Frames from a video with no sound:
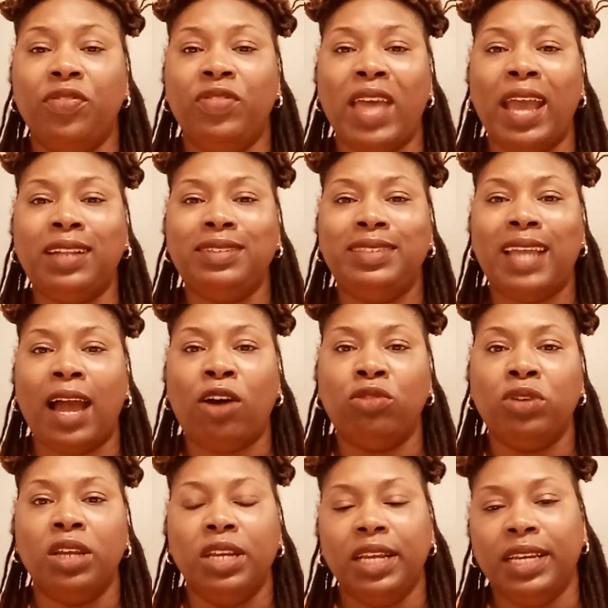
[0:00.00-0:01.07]
that
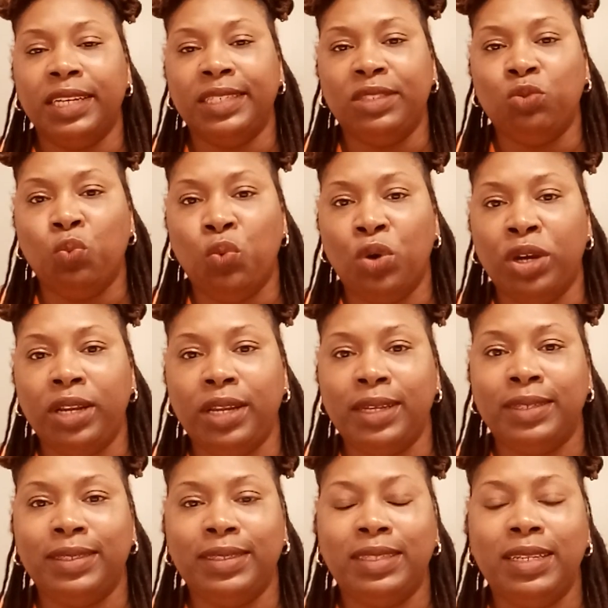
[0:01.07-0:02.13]
doubt is what
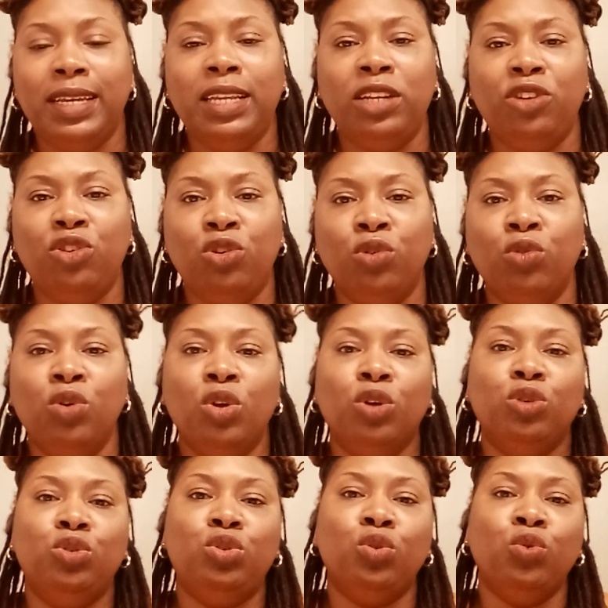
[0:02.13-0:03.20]
is leading you
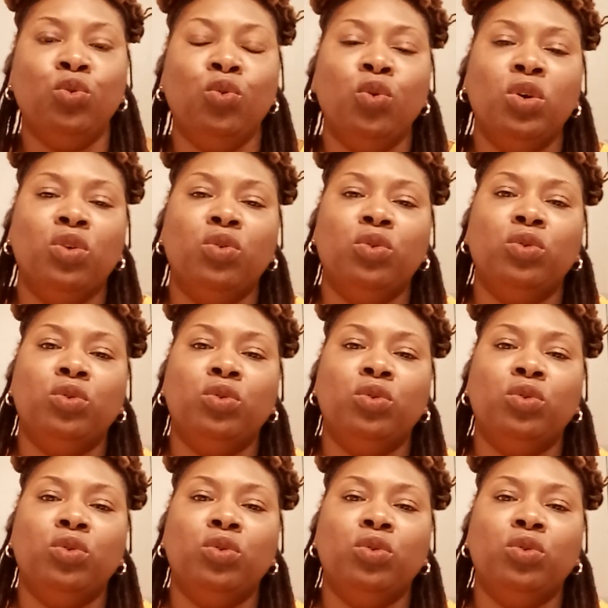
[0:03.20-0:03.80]
to